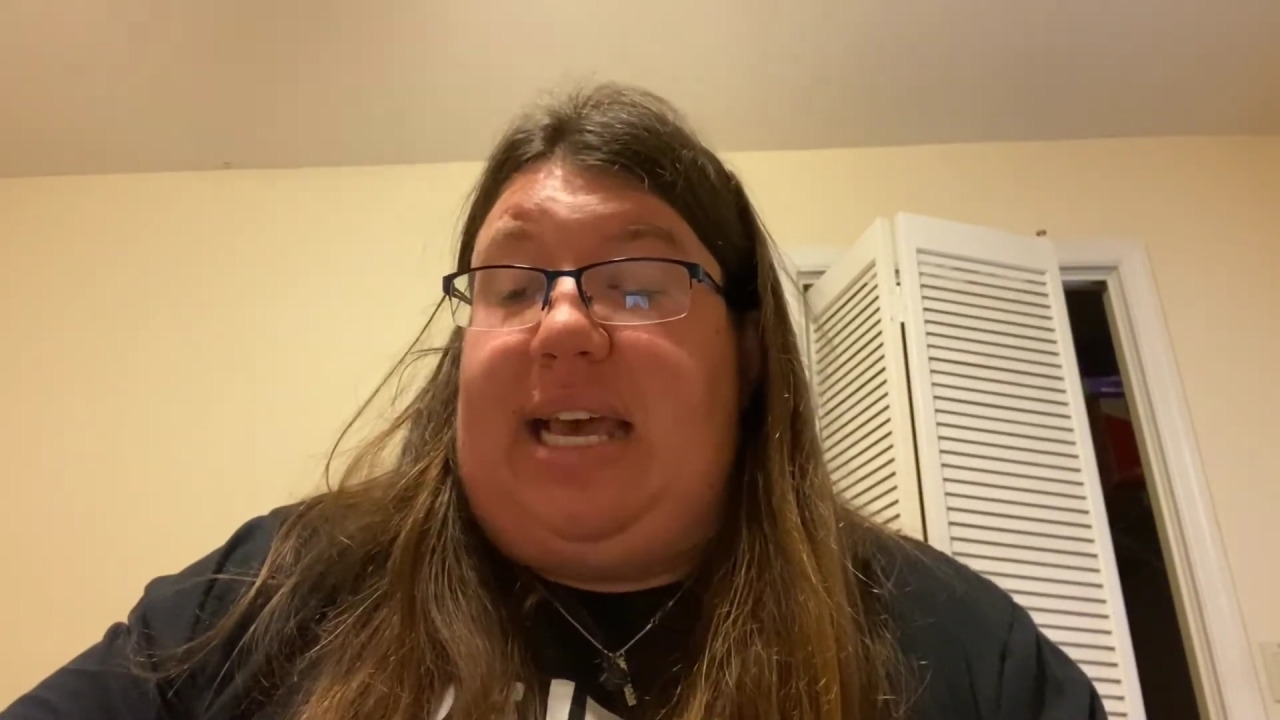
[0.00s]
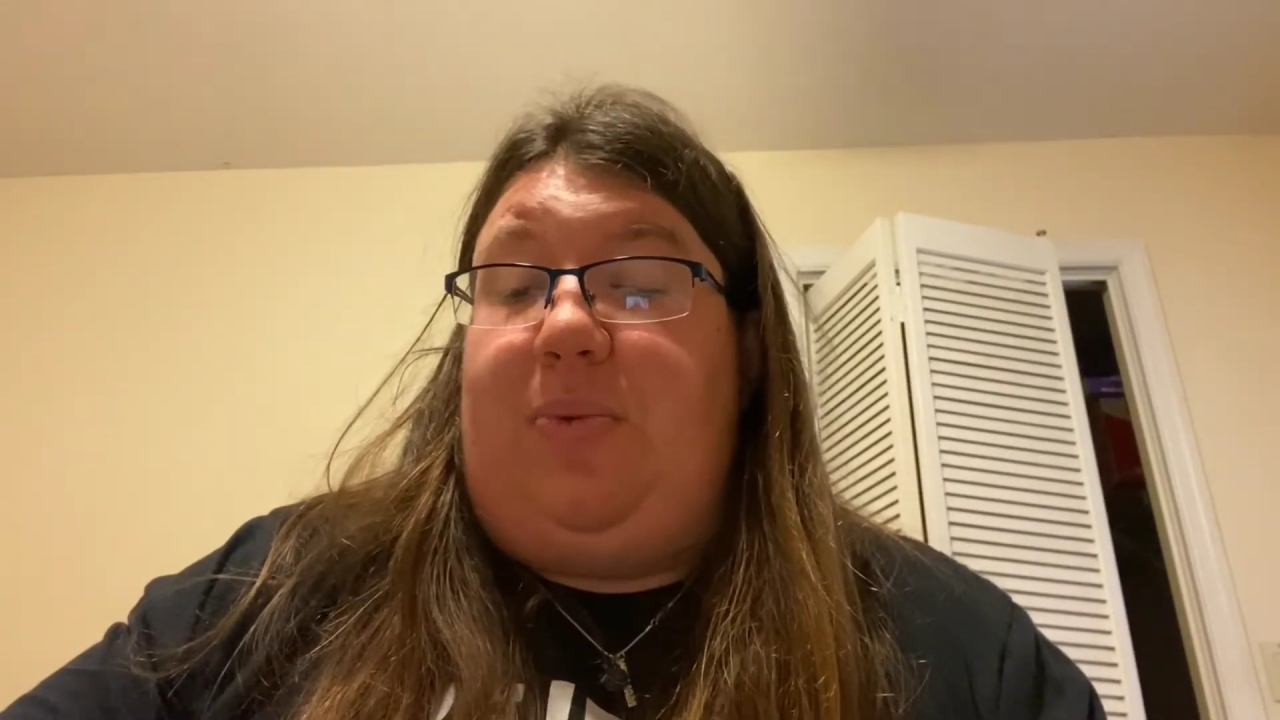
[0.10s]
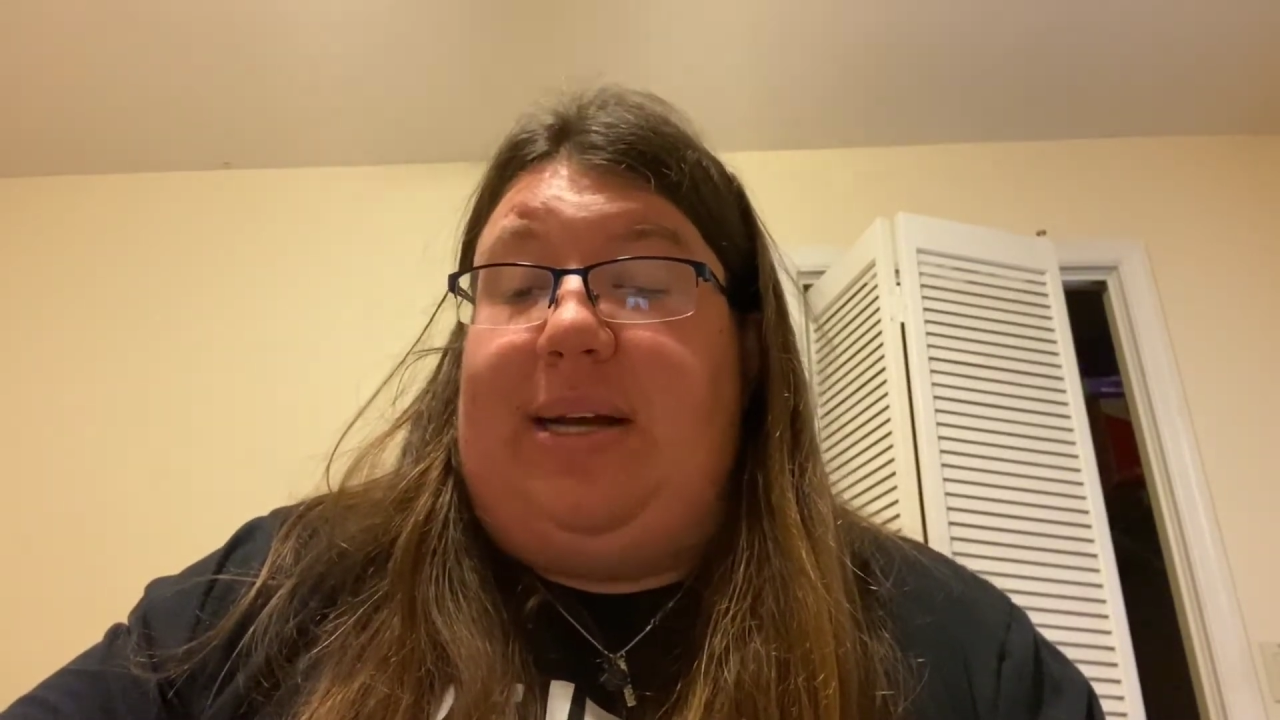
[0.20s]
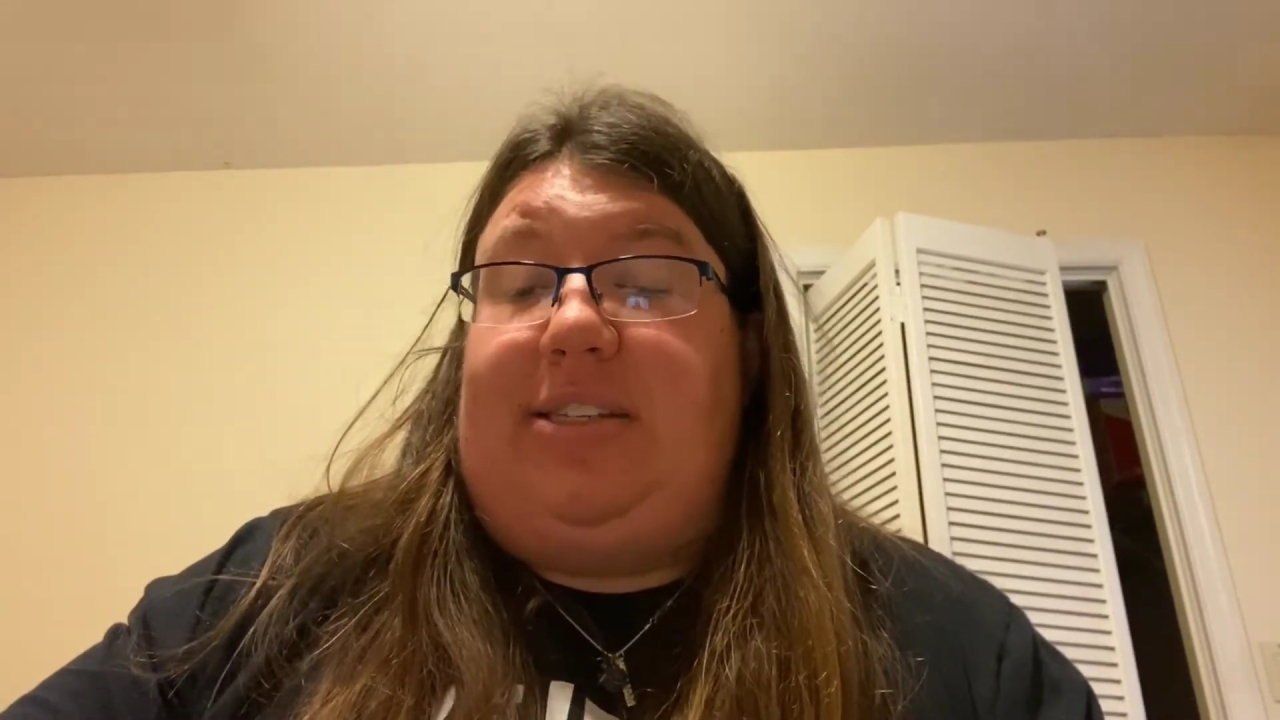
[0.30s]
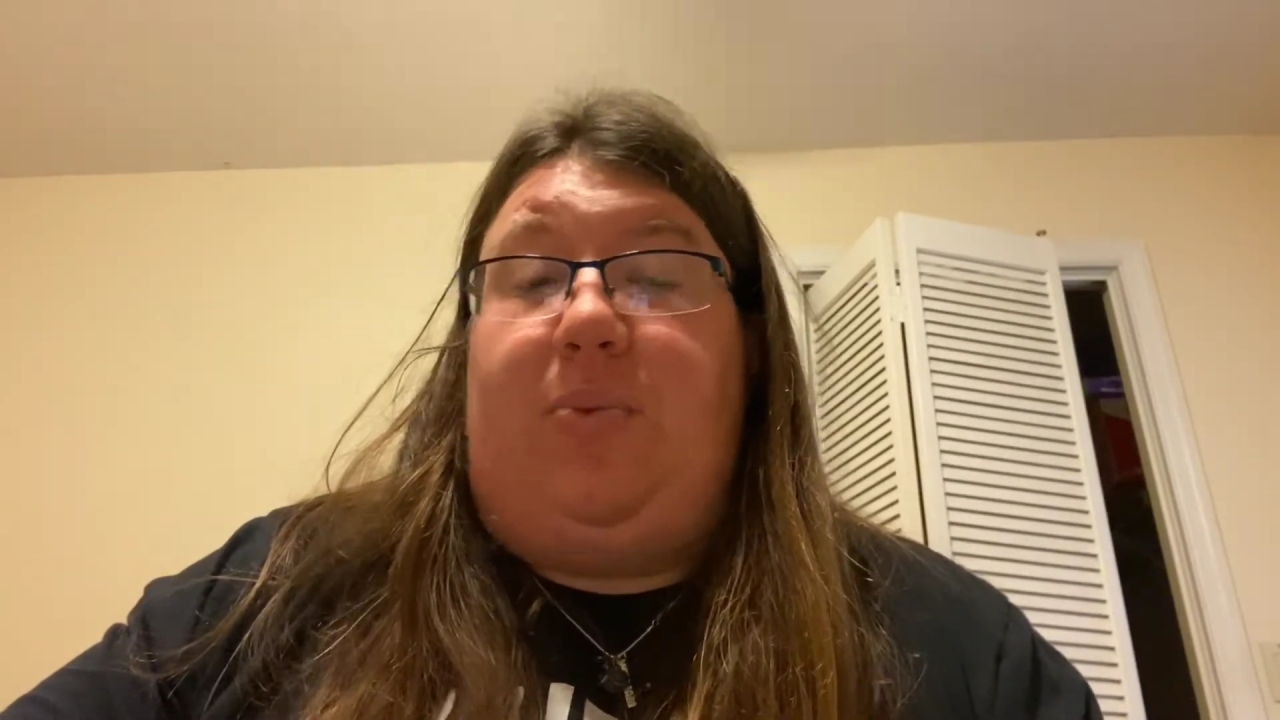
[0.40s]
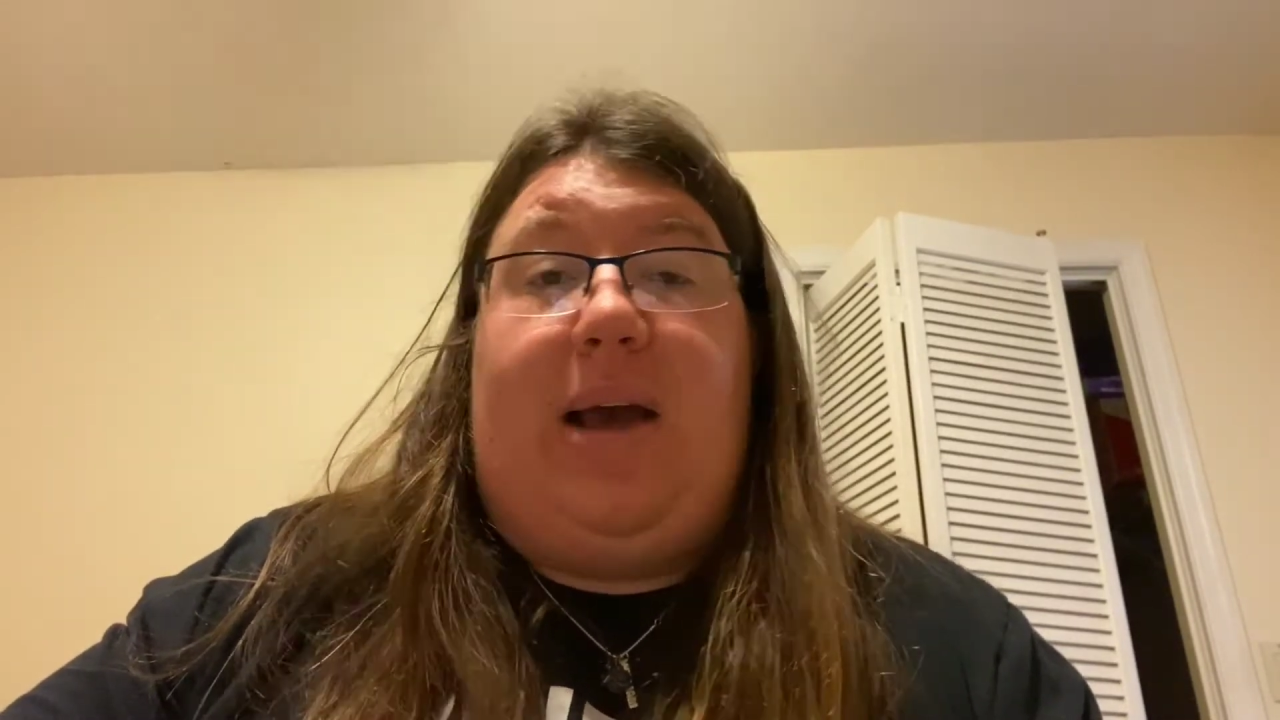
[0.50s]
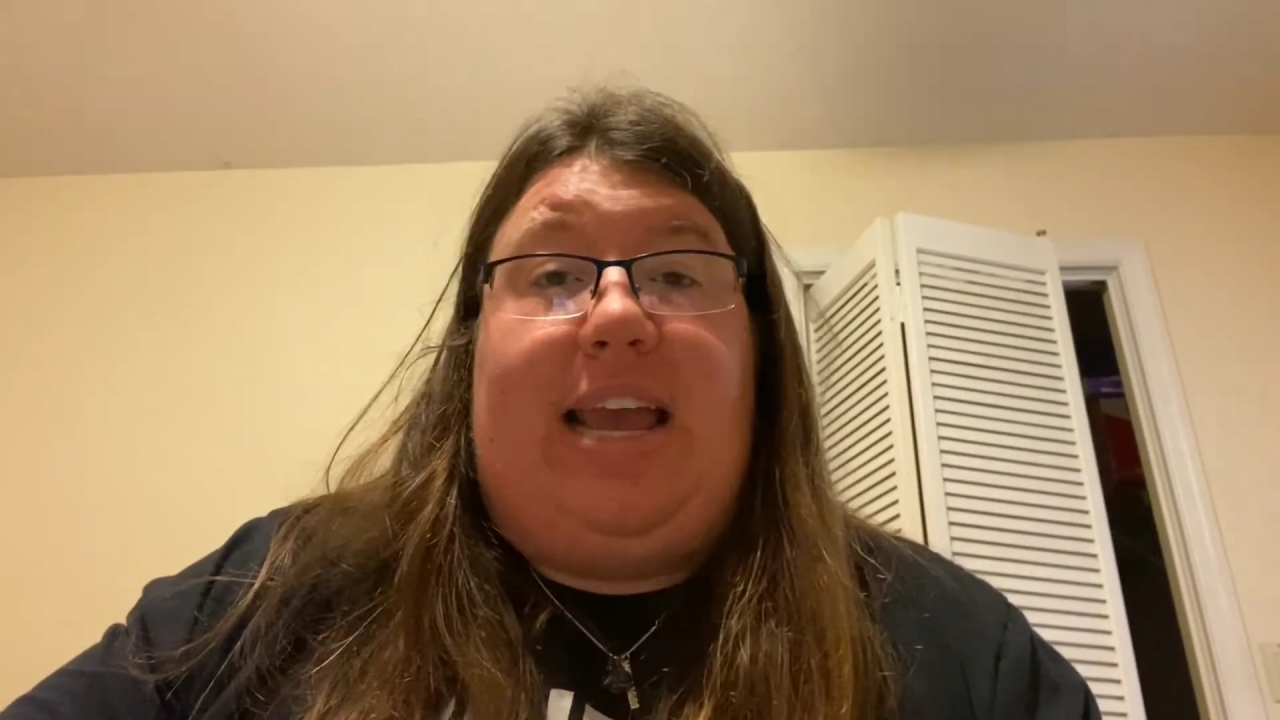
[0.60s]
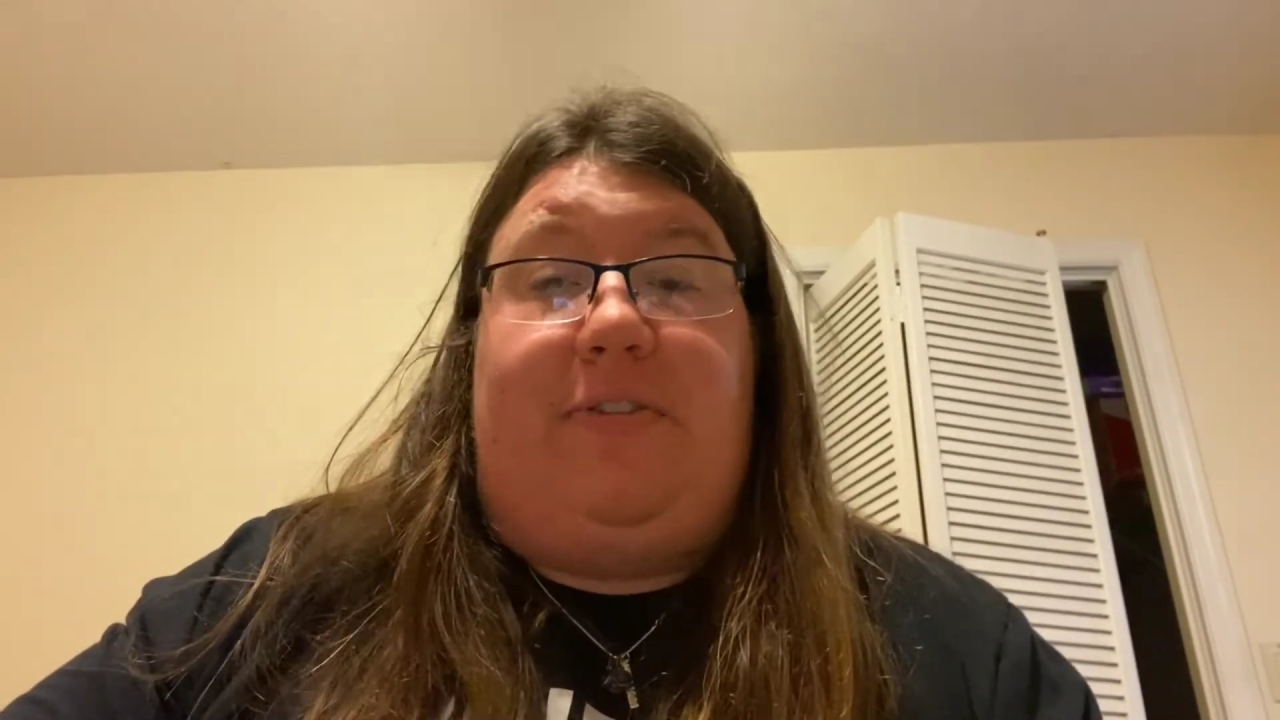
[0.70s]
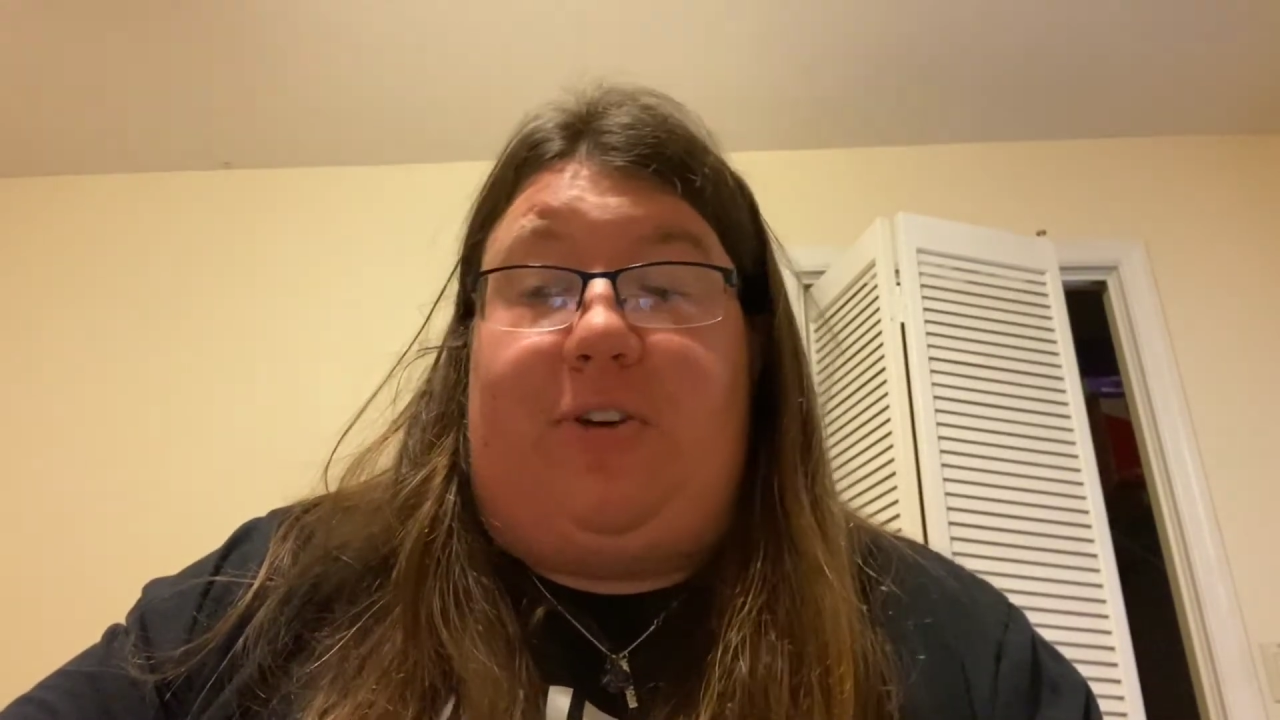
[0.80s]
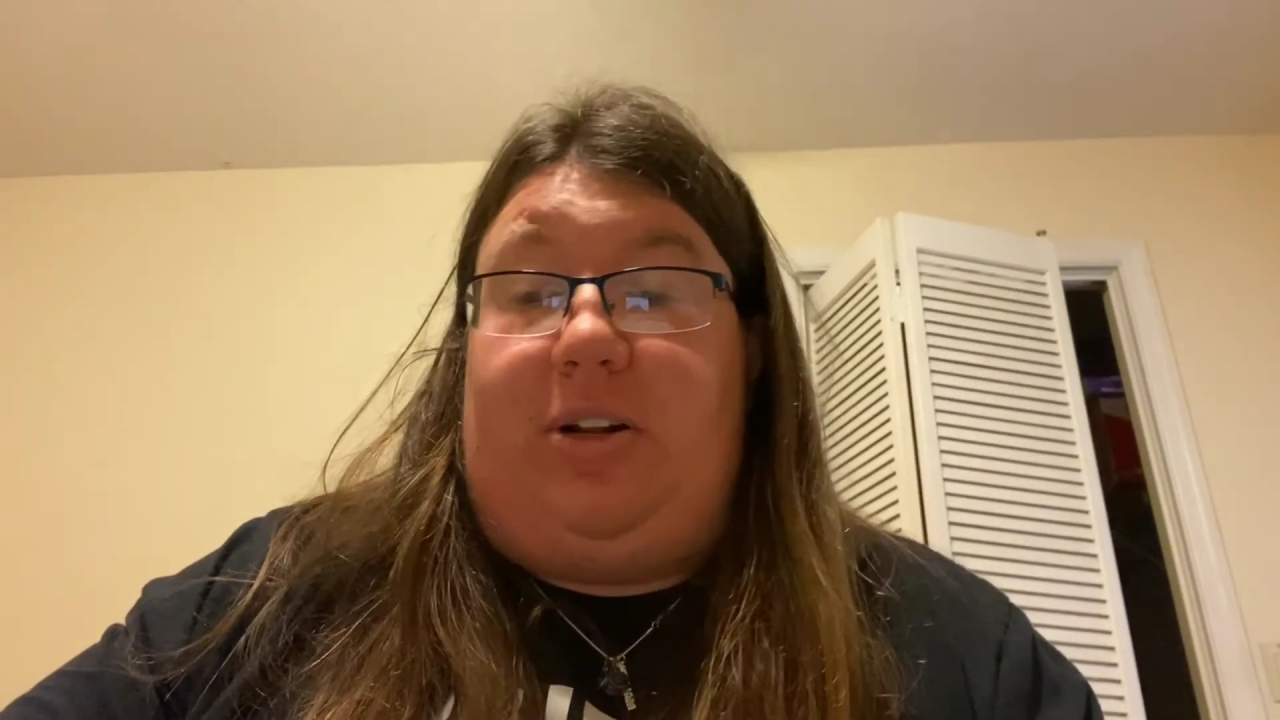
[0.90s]
and went
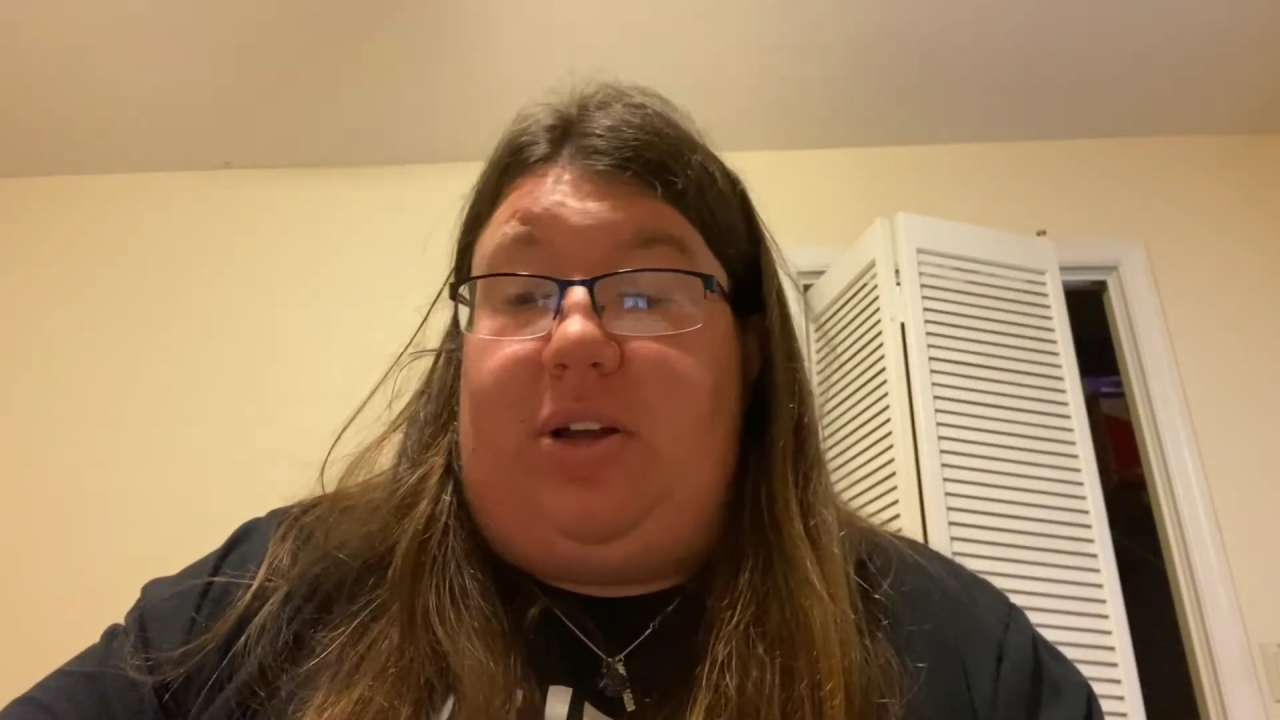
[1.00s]
away for a